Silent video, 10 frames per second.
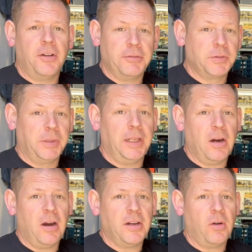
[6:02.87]
It was really
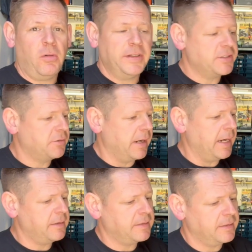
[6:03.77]
hard to hold it
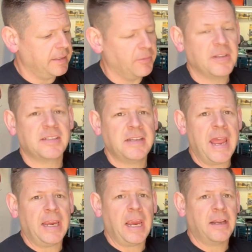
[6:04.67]
straight. It was
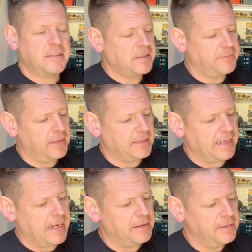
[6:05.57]
snagging and stuff like
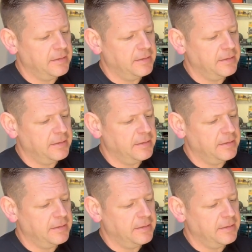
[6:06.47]
that.